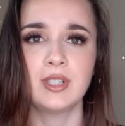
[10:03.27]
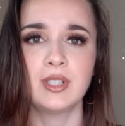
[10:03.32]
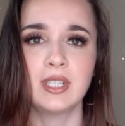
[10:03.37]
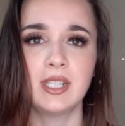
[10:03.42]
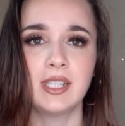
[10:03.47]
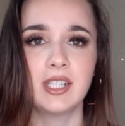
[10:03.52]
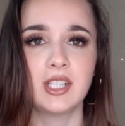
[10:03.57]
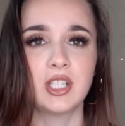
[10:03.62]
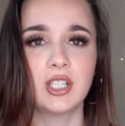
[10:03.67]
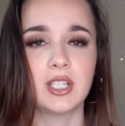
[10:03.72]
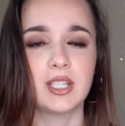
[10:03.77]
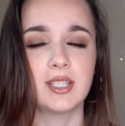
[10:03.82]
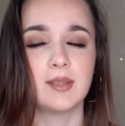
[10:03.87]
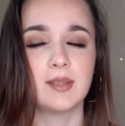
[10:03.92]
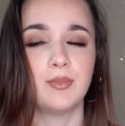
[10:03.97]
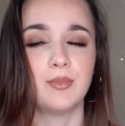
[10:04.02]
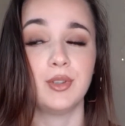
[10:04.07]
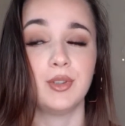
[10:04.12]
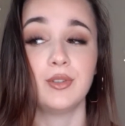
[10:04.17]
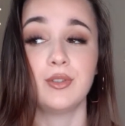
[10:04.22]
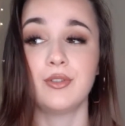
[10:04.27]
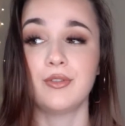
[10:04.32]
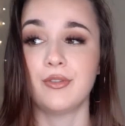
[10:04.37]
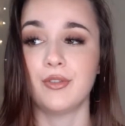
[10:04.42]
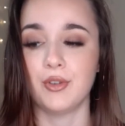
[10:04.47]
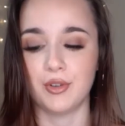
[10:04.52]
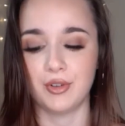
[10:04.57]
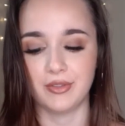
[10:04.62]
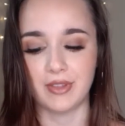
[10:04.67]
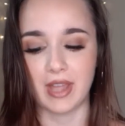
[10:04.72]
delicious,
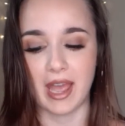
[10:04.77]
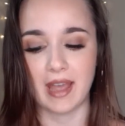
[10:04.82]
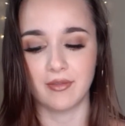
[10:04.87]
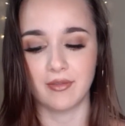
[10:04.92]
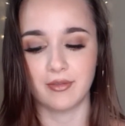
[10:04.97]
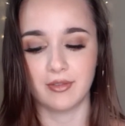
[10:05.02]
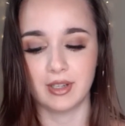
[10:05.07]
beautiful, that I